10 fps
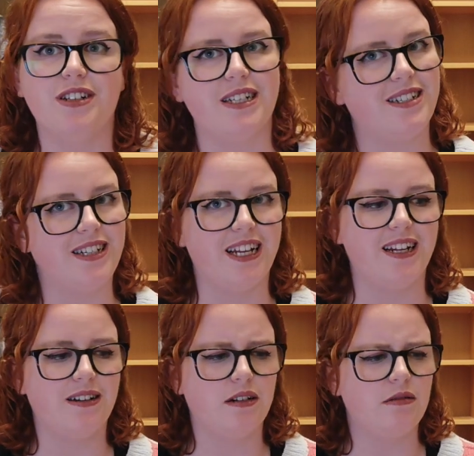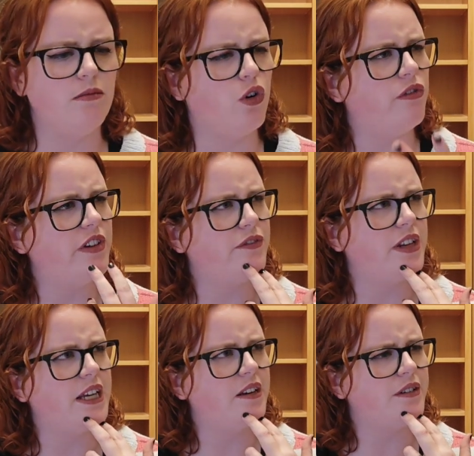16 or
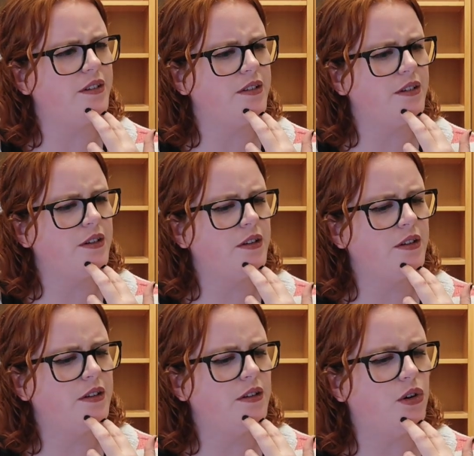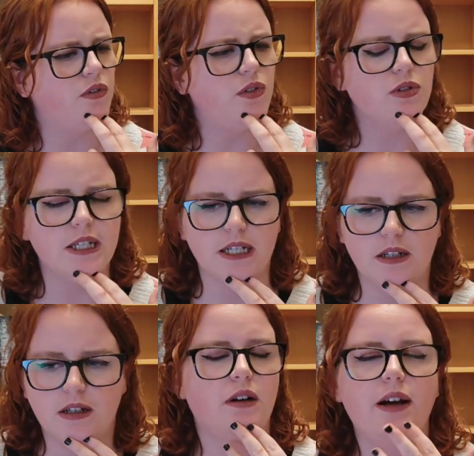15 or 14.
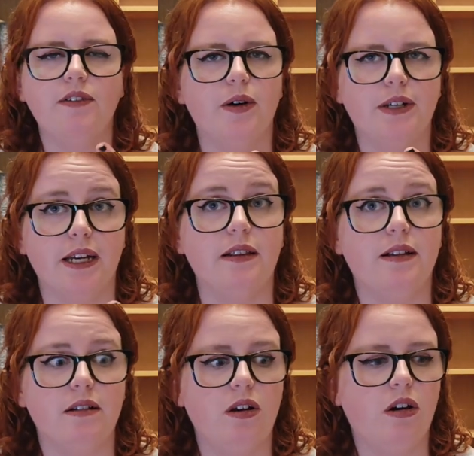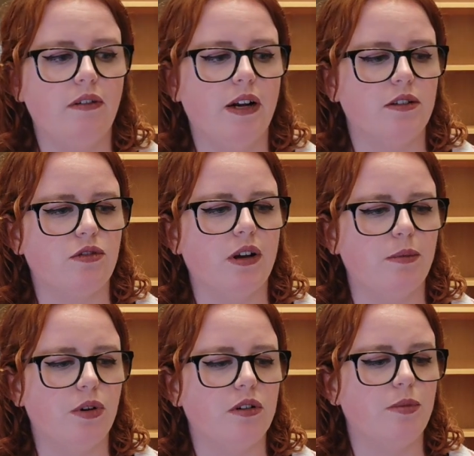I have no idea. There's a lot of Alex Rider
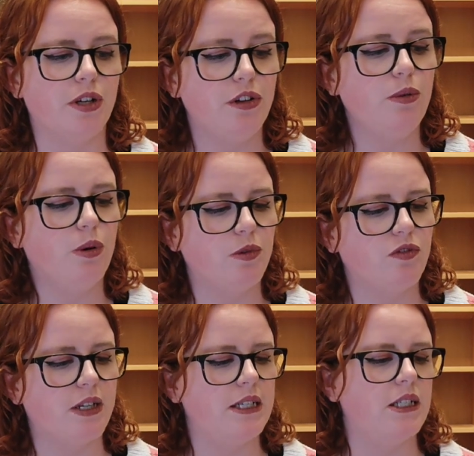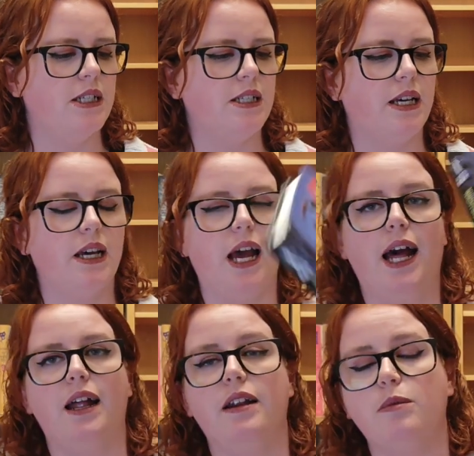books, but a new one was released this year
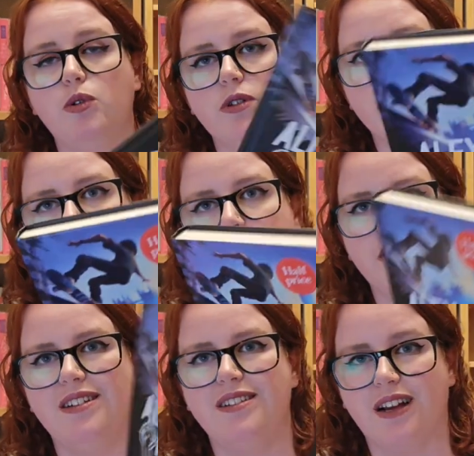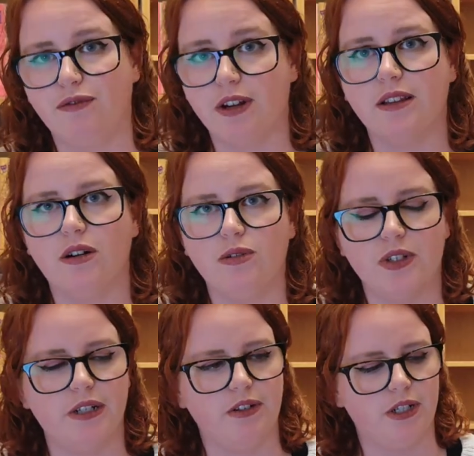and I bought it because I've read the whole
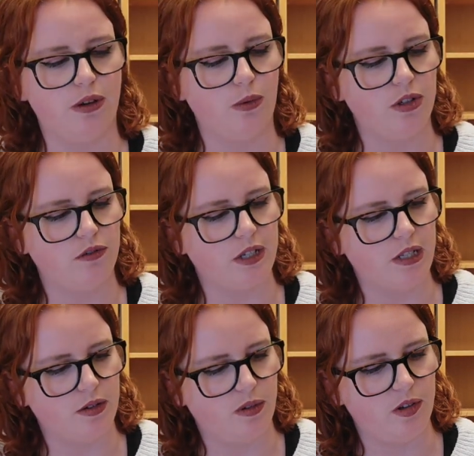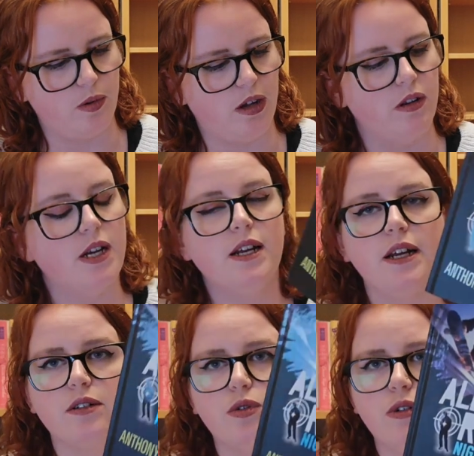series, so I want to read this one as well.
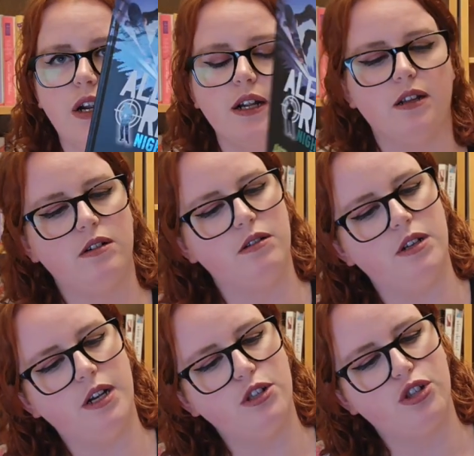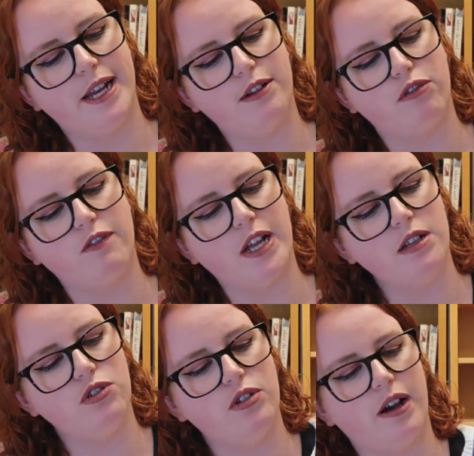It's called Nightshade
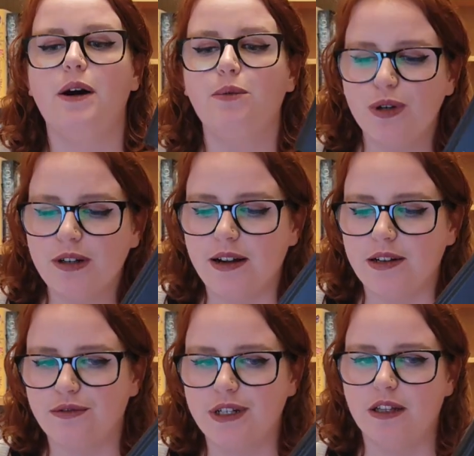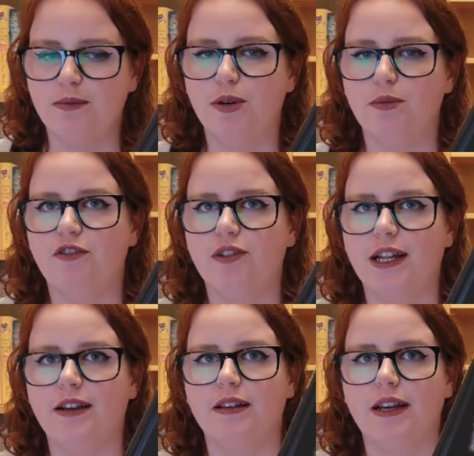Revenge. I would like to read this book before the
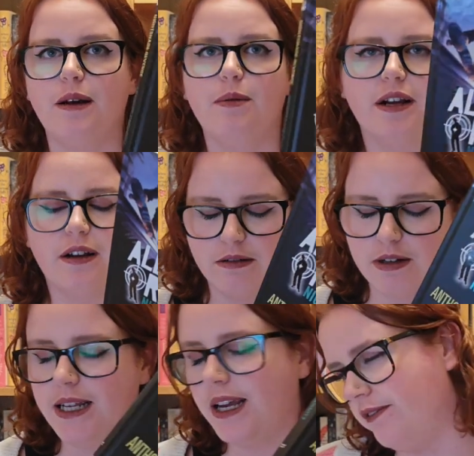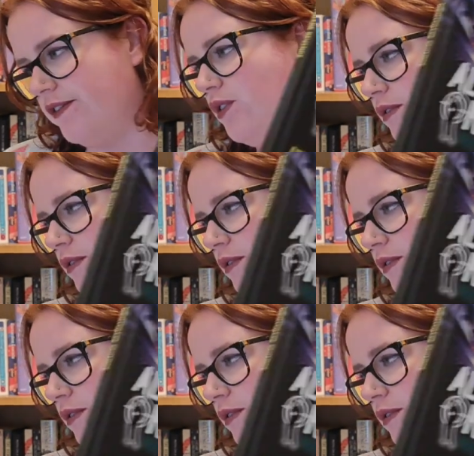end of the year, but I currently have not